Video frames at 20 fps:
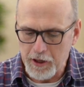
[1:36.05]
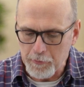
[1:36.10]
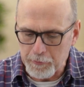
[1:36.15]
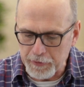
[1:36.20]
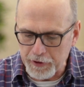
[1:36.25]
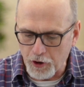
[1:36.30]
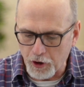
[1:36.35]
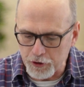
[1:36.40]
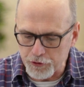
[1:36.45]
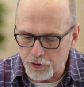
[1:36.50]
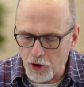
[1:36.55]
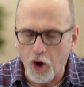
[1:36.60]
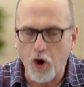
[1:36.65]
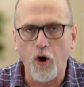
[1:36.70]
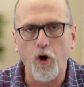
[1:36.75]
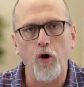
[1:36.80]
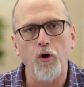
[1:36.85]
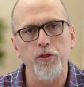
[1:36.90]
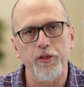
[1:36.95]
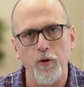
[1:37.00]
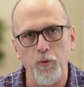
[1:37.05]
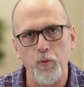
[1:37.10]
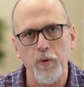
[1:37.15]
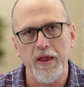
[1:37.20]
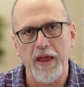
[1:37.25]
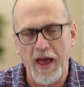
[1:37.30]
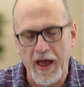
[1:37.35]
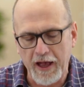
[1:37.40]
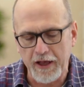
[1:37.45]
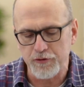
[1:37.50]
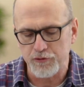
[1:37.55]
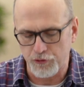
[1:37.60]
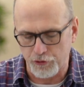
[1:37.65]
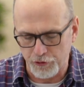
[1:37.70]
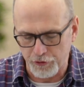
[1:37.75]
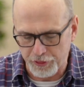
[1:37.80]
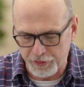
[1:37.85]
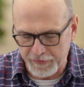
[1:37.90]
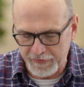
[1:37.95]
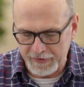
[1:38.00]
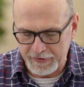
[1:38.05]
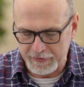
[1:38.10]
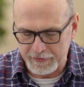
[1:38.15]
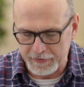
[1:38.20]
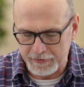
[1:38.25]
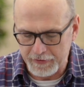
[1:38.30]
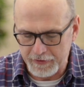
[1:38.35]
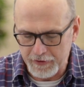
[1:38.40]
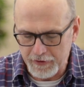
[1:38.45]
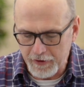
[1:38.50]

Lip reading: beyond all that we ask or think,